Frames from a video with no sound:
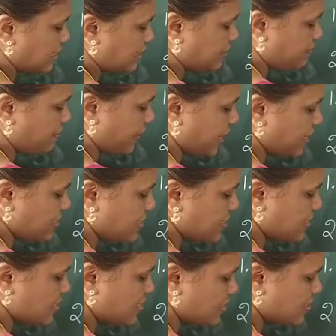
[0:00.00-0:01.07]

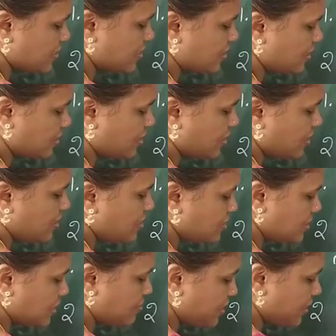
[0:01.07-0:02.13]
placed
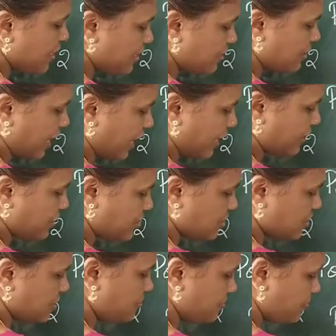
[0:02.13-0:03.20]
similar
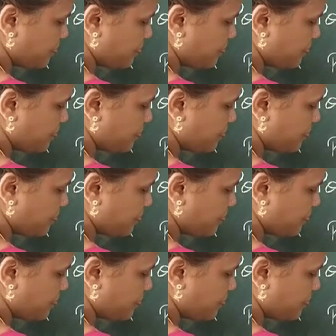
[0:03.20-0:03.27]
character.